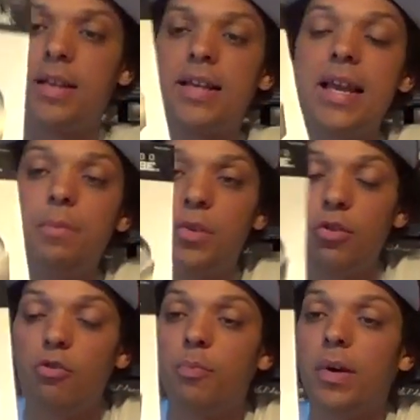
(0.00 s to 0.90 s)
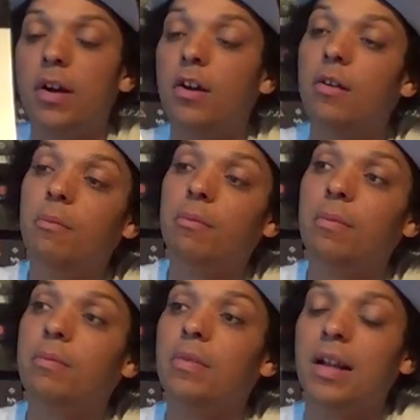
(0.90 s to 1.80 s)
GameCube, um,
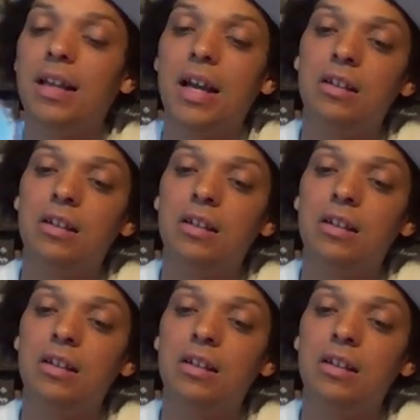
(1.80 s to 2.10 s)
like yeah,